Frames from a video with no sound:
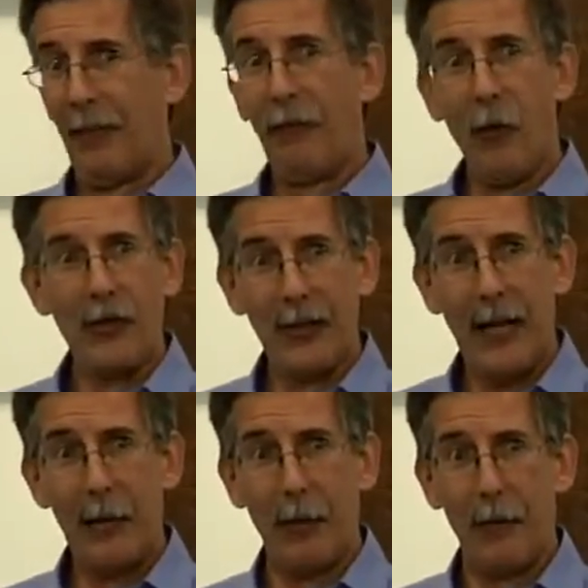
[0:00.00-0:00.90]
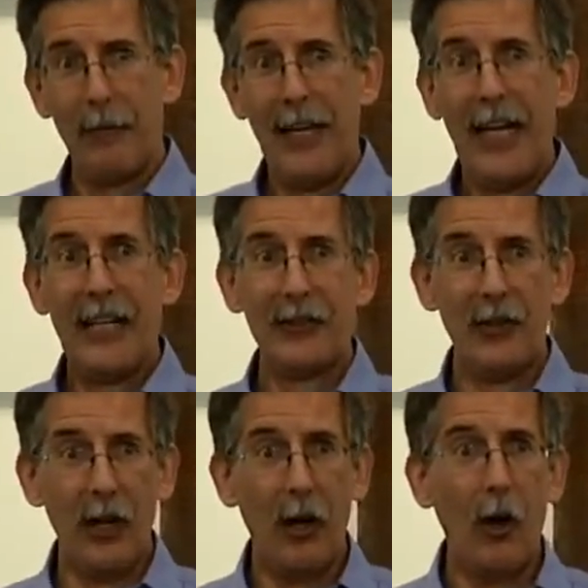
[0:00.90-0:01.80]
for forced labor, it's
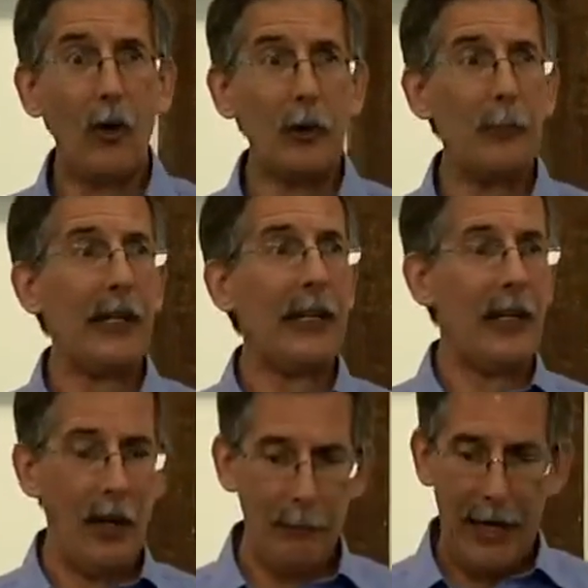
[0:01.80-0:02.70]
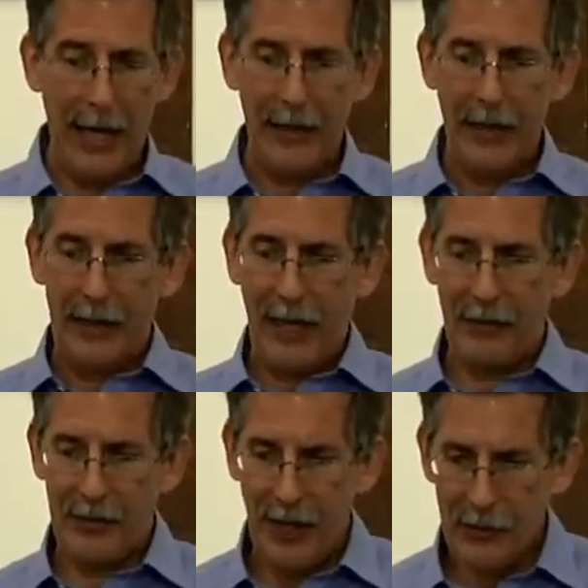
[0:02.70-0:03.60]
going to ultimately come back to
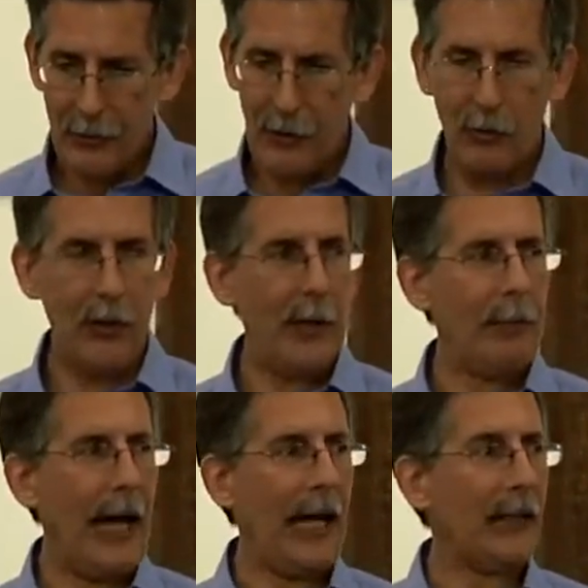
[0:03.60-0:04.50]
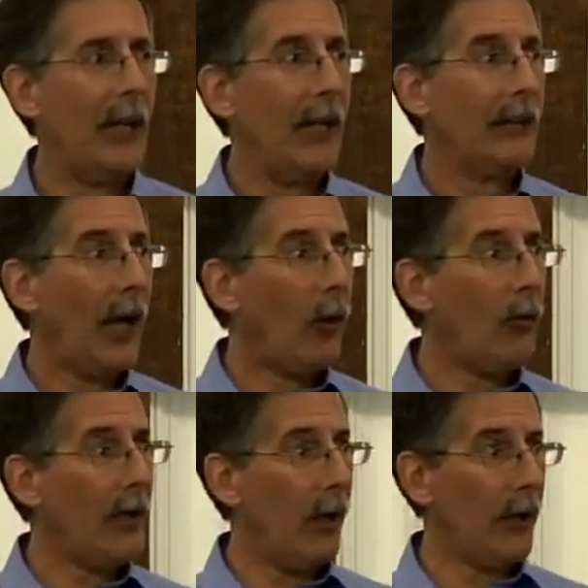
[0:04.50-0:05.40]
have a detrimental impact not
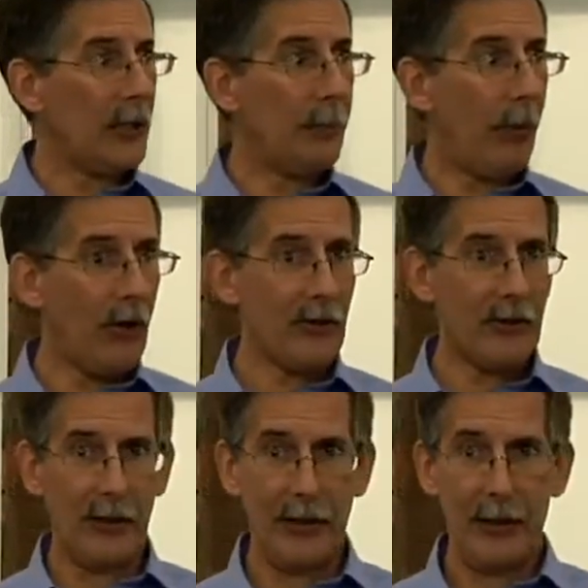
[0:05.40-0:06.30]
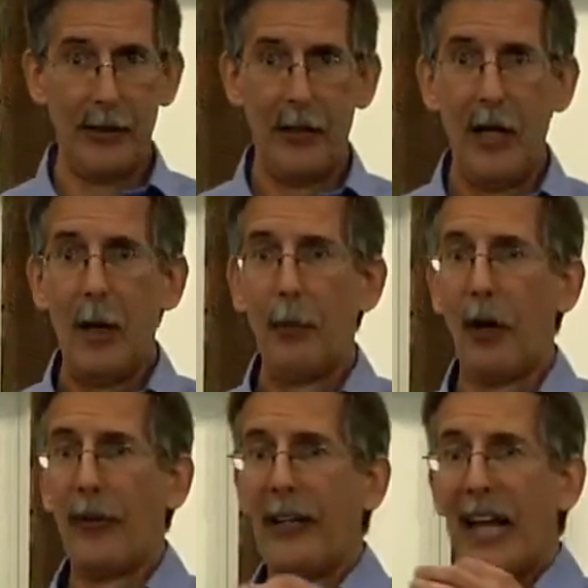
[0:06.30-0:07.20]
only on us personally,
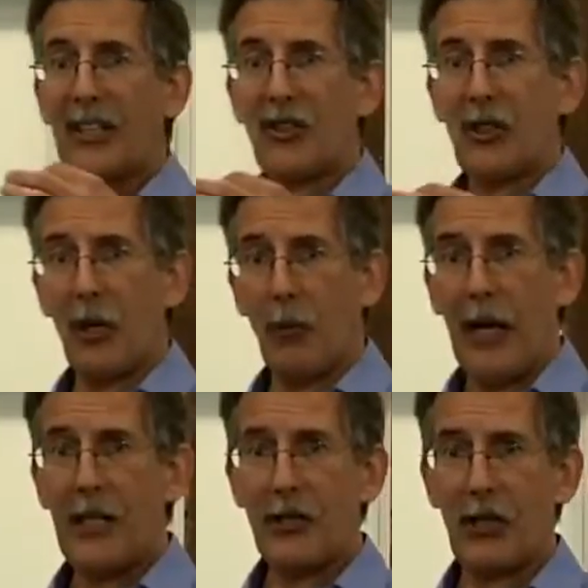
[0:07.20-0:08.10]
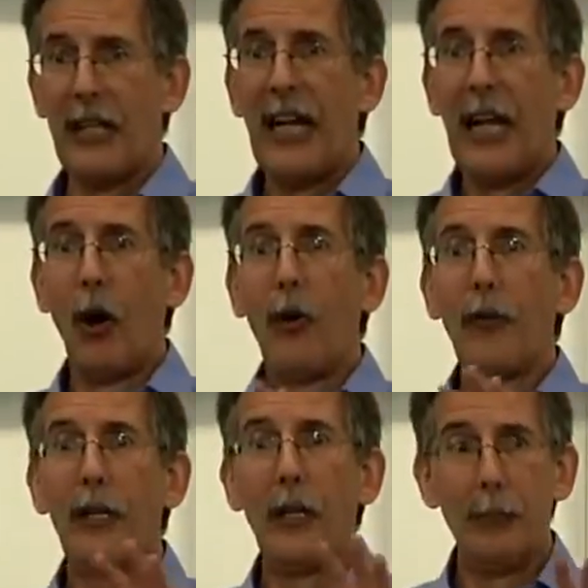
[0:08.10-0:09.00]
but on the next generation and
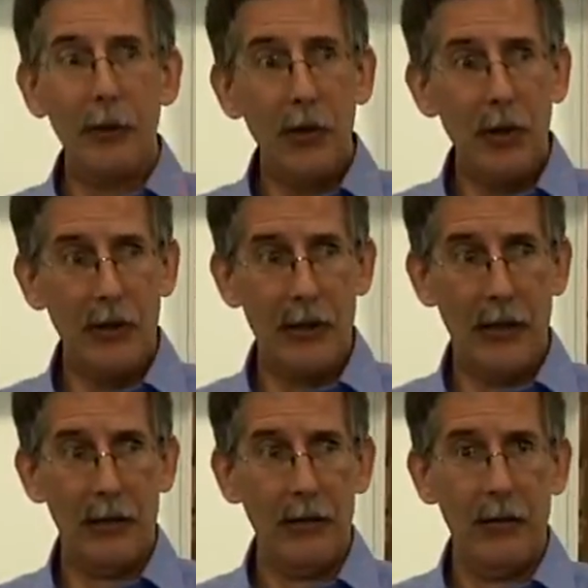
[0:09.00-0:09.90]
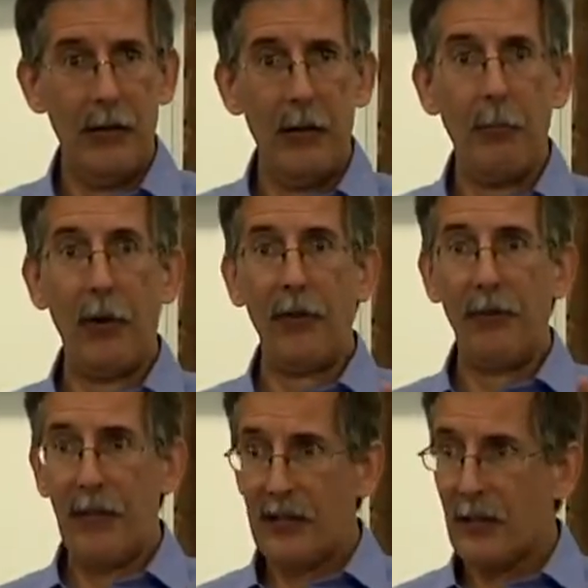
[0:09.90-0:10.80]
on the community, both
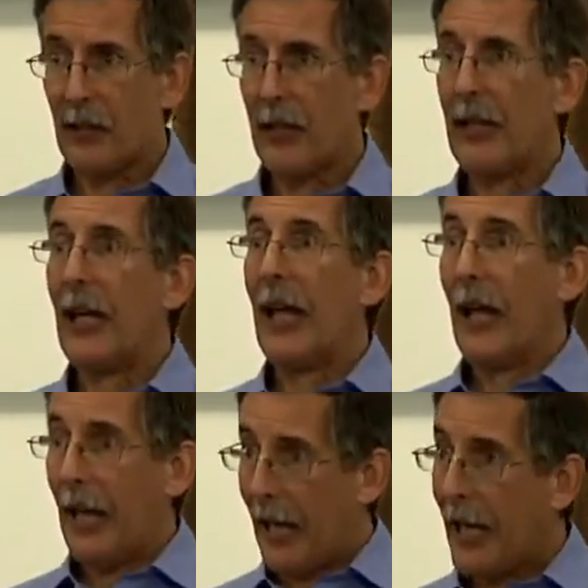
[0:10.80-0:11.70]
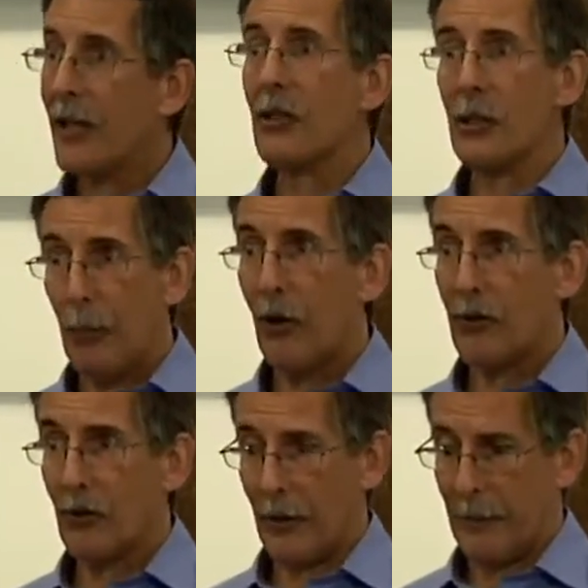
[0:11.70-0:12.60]
physically and
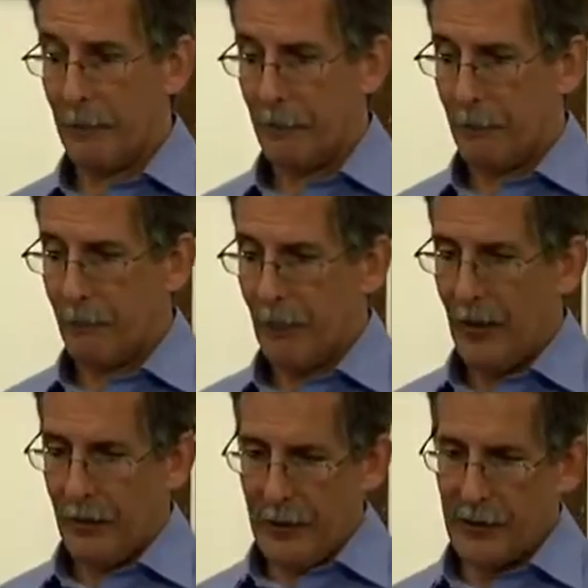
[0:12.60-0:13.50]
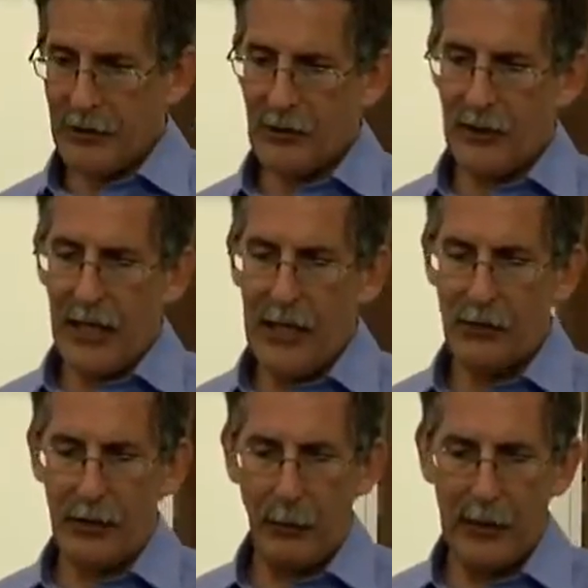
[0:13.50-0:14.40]
spiritually. This is a
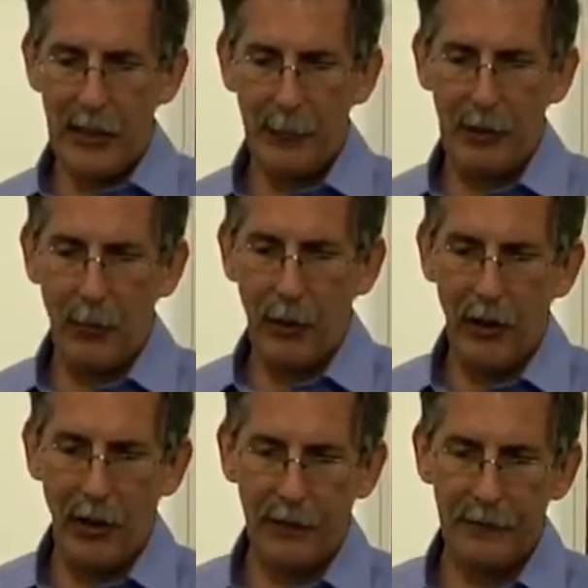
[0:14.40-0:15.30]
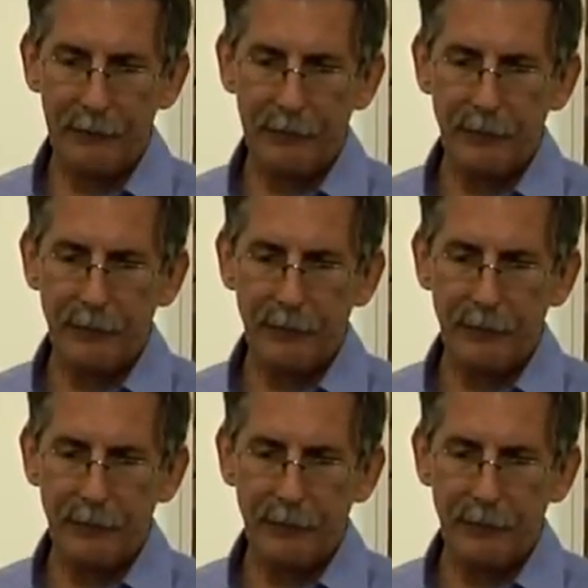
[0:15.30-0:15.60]
danger that we need to be aware of.